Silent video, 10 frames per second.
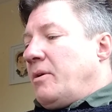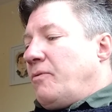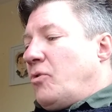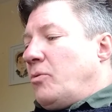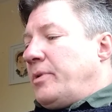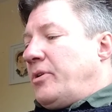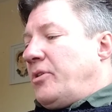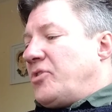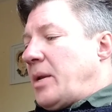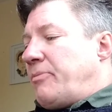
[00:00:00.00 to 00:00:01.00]
formed into
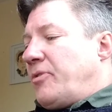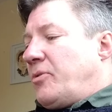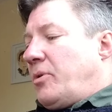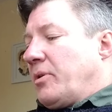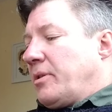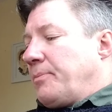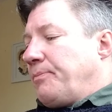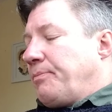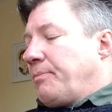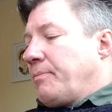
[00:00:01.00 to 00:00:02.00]
the shape of a cross.
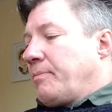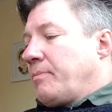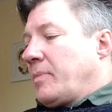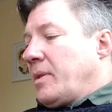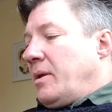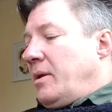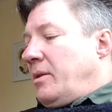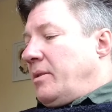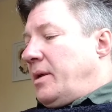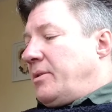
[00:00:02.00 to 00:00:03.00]

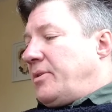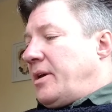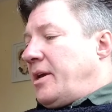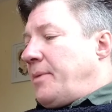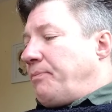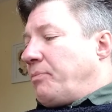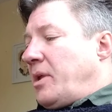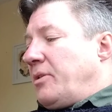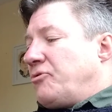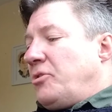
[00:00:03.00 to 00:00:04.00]
The next day,
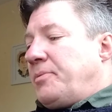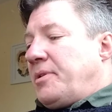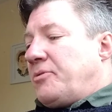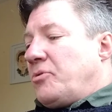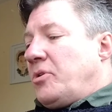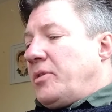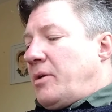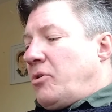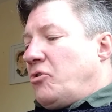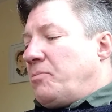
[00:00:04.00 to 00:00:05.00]
his troops destroyed
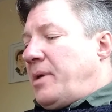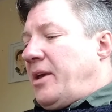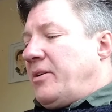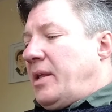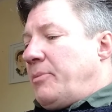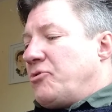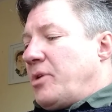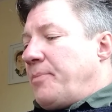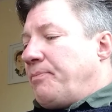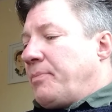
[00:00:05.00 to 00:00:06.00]
their old pagan
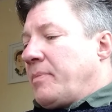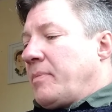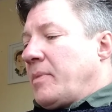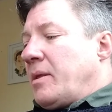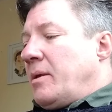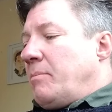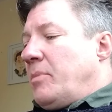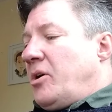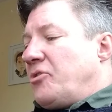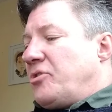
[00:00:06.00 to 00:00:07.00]
imagery,
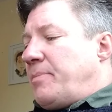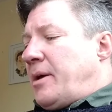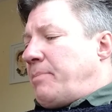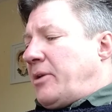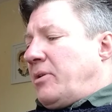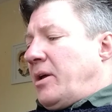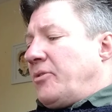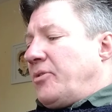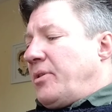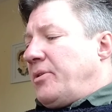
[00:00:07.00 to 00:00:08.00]
marched to battle
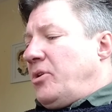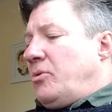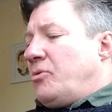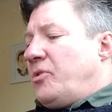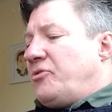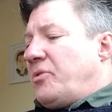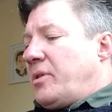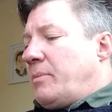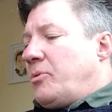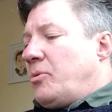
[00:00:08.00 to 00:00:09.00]
under this new Christian
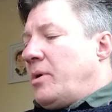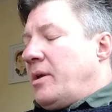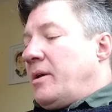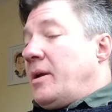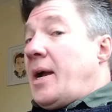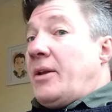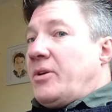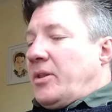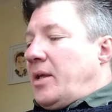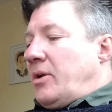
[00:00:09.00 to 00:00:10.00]
symbol, and
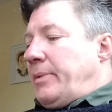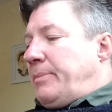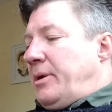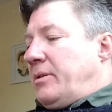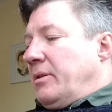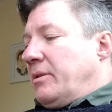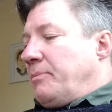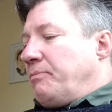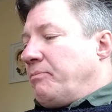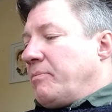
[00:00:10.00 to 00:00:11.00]
cut their enemy to pieces.
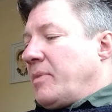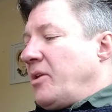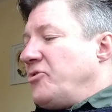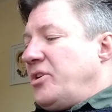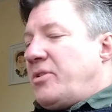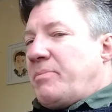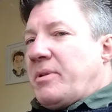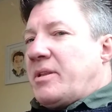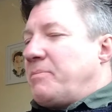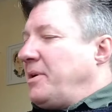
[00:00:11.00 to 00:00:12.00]
Jesus
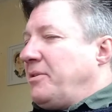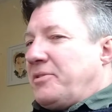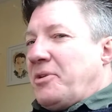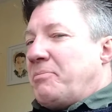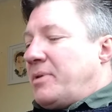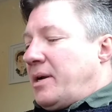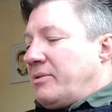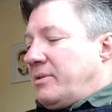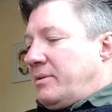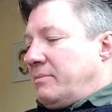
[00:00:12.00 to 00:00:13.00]
must have been so proud.